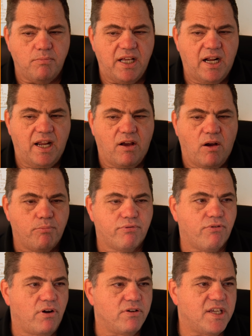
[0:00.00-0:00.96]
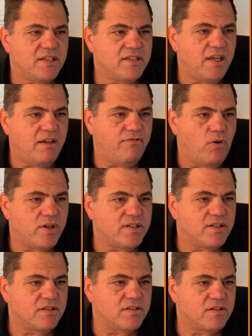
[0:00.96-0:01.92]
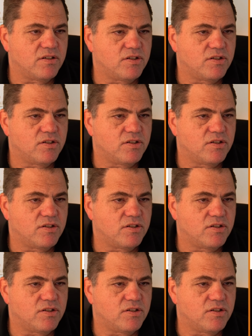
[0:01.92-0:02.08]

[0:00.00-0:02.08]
click on process invoices. So